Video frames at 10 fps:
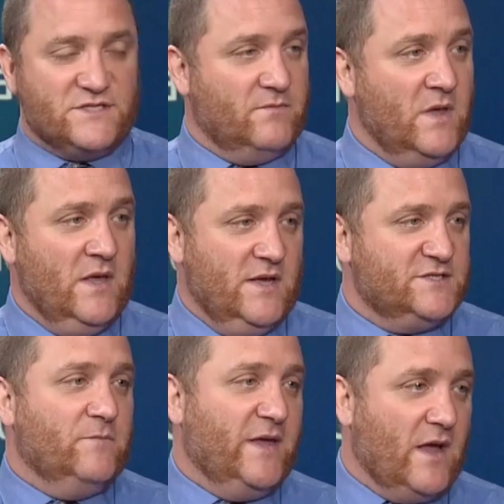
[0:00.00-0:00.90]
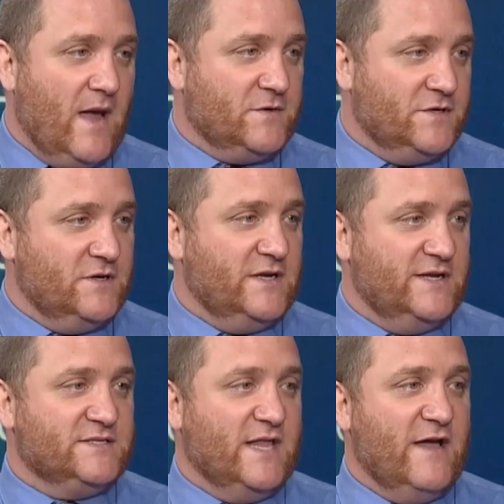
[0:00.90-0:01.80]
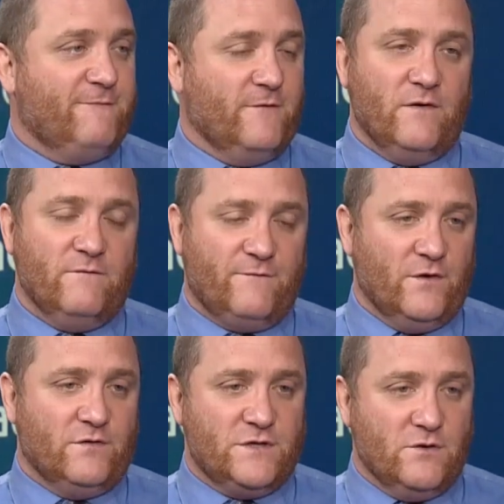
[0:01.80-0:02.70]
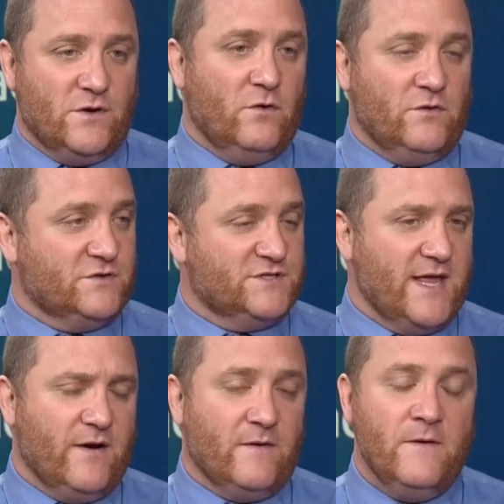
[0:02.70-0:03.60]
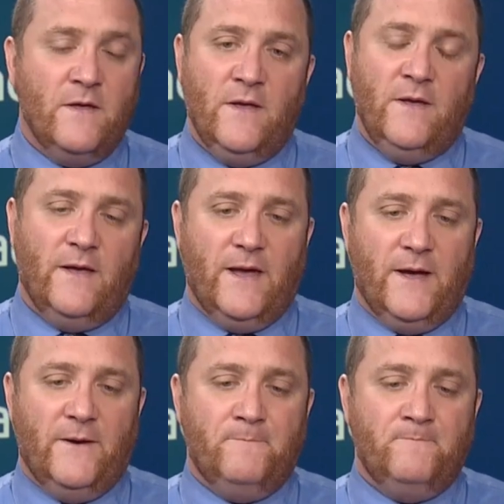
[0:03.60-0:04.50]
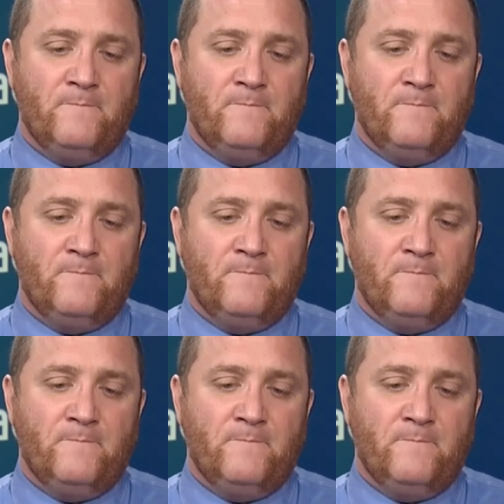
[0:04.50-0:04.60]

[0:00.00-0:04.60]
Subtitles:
some big opportunities left for token holders there. We're